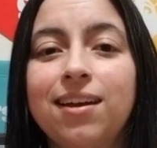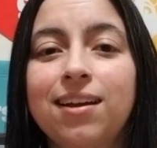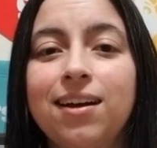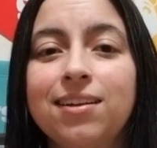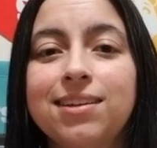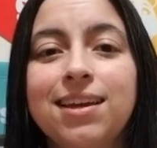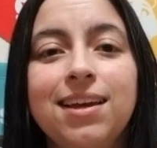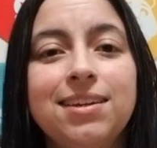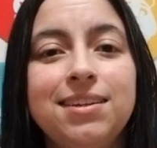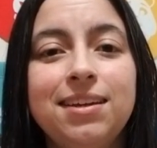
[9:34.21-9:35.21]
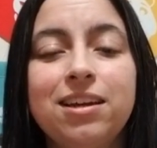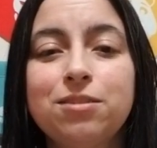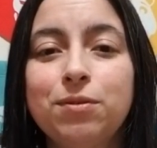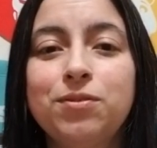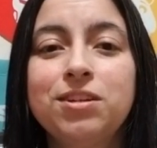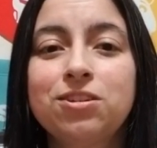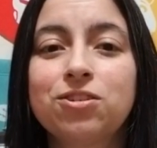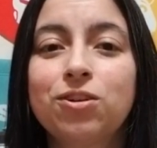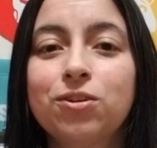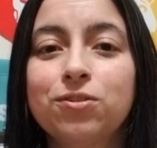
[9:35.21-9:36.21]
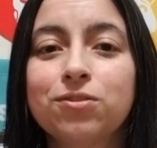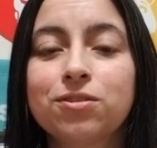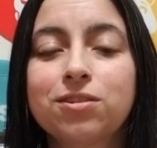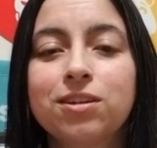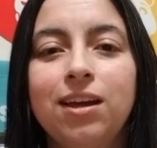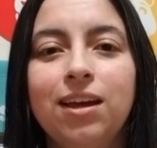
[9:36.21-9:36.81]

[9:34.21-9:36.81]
I got Teenage Mutant Ninja Turtles.